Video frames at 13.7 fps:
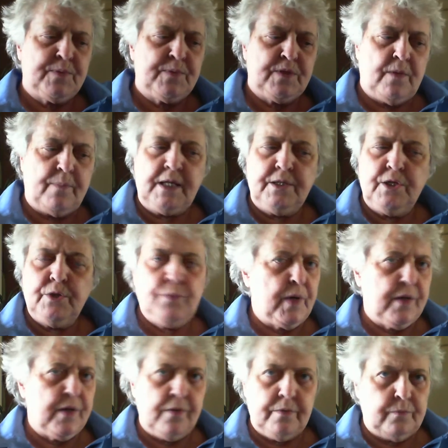Everybody knew
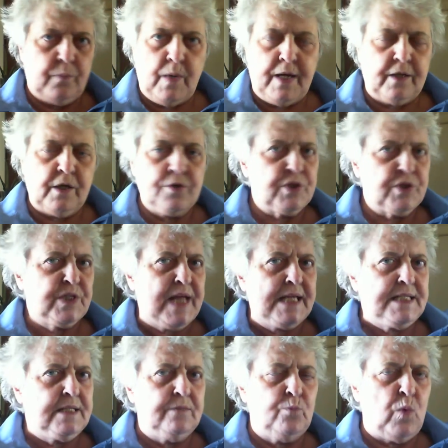where to go stand
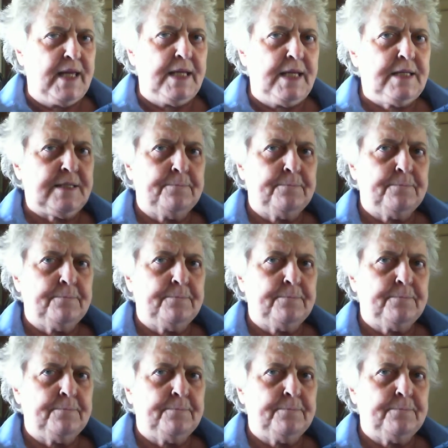and wait.